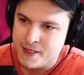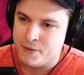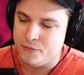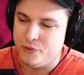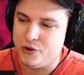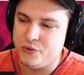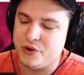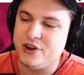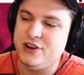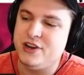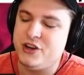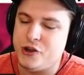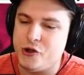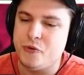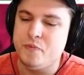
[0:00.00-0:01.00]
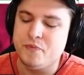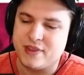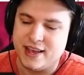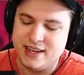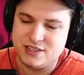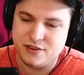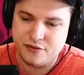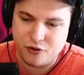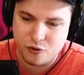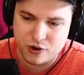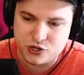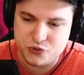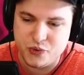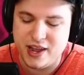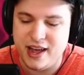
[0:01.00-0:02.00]
what we're gonna do is of
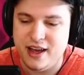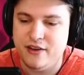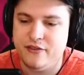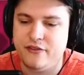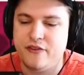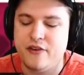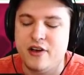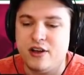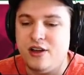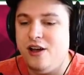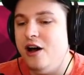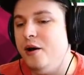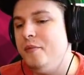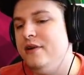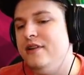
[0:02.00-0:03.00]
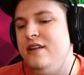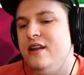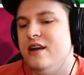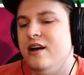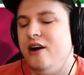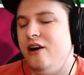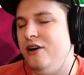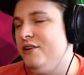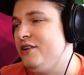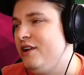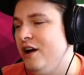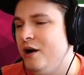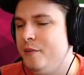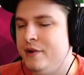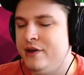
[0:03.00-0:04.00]
course we have common,
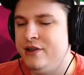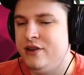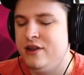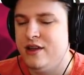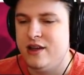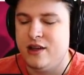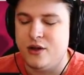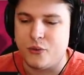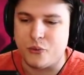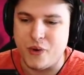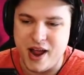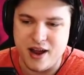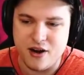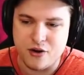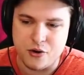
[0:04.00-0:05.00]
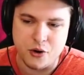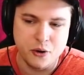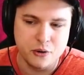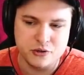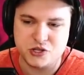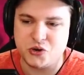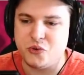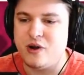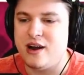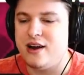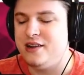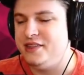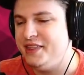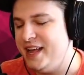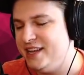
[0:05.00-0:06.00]
uncommon, rare, ultra
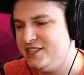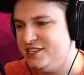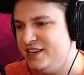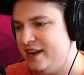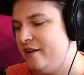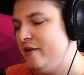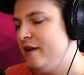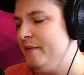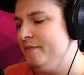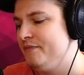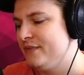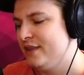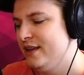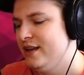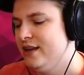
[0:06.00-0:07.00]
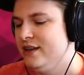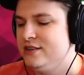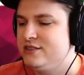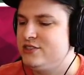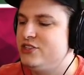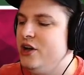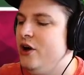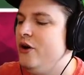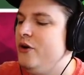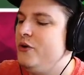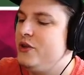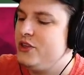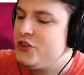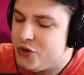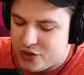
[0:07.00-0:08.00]
rare, legendary. So
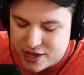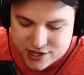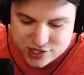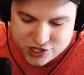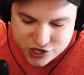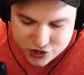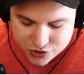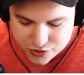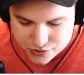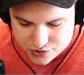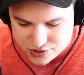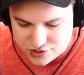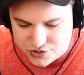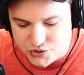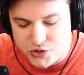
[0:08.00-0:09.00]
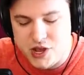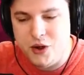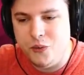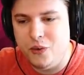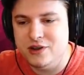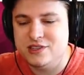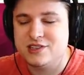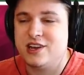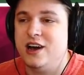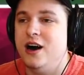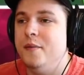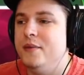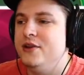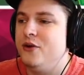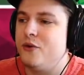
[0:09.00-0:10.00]
you can choose. Do you want
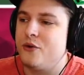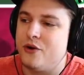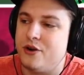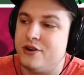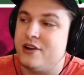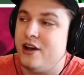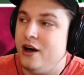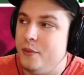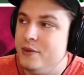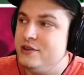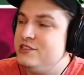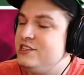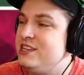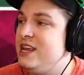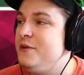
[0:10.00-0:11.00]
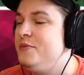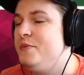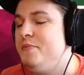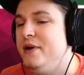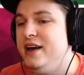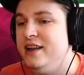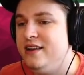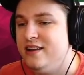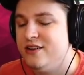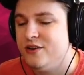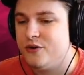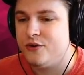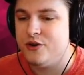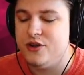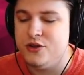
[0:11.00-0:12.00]
common or uncommon to keep the pet,
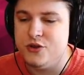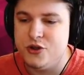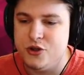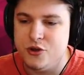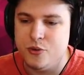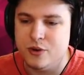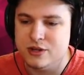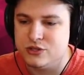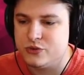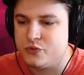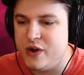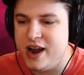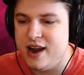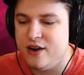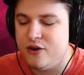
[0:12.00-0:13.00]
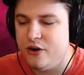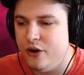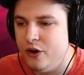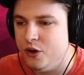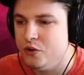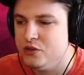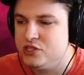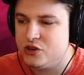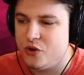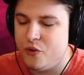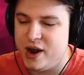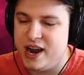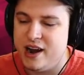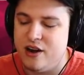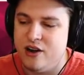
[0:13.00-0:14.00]
or you do you want rare, ultra
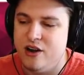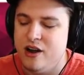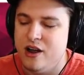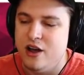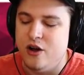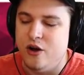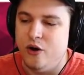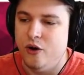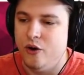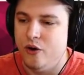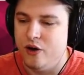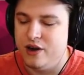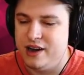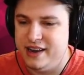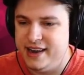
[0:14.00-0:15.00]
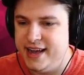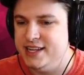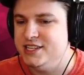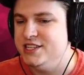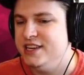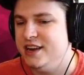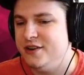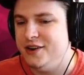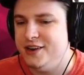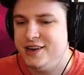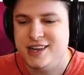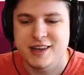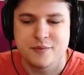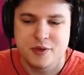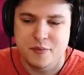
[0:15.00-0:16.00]
rare, or legendary to
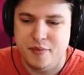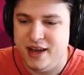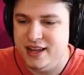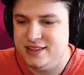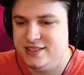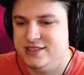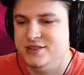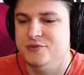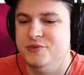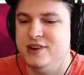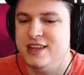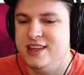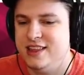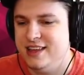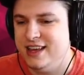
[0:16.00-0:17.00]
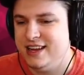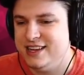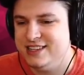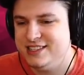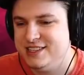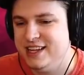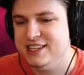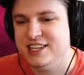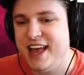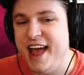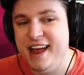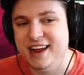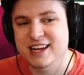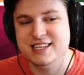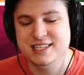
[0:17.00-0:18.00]
keep the pet? What do you think? This this Ooh,
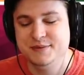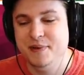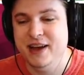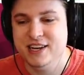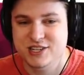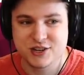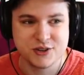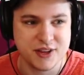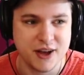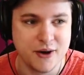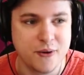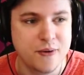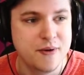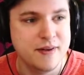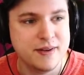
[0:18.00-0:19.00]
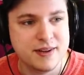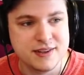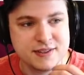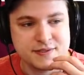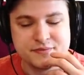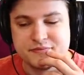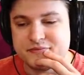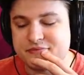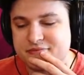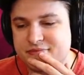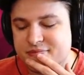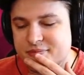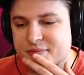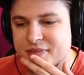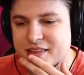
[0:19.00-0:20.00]
egg is special though.
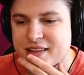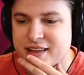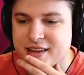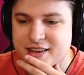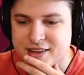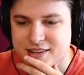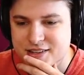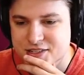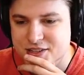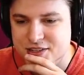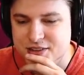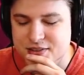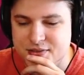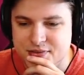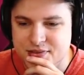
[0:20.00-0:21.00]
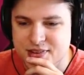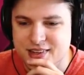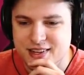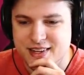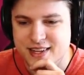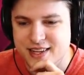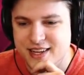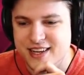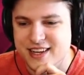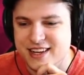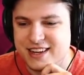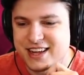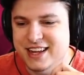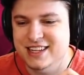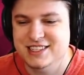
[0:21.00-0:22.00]
It's special.
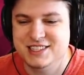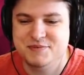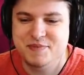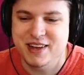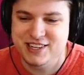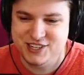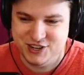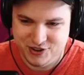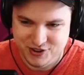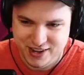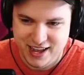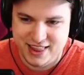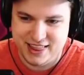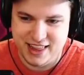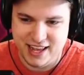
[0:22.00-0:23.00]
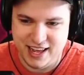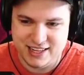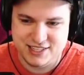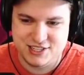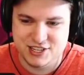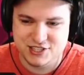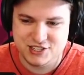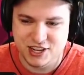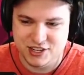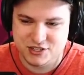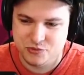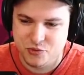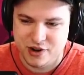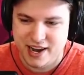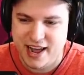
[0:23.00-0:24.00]
It's special. And it, it just
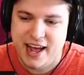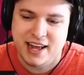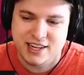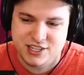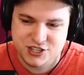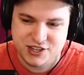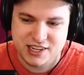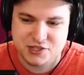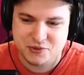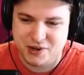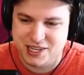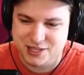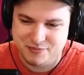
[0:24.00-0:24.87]
doesn't want to hatch, so that's why it's